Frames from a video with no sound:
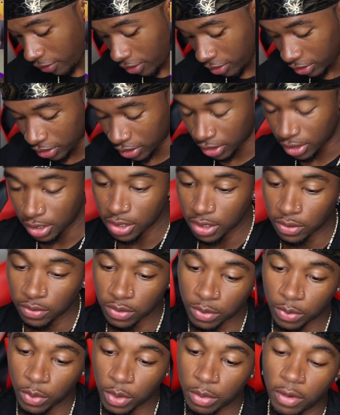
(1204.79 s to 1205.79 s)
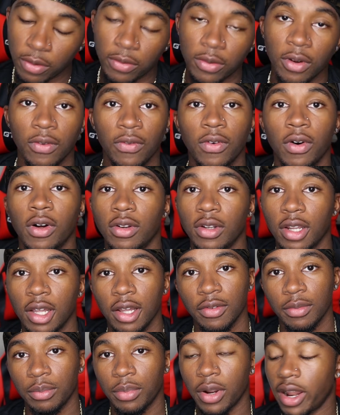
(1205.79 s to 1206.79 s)
fall in love, and we both go fall in
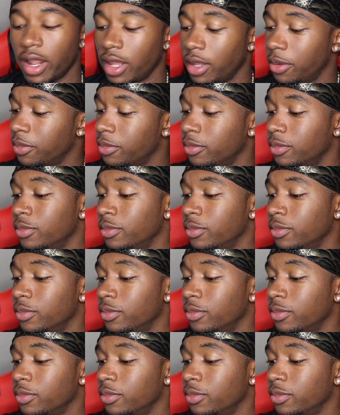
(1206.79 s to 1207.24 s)
love, and probably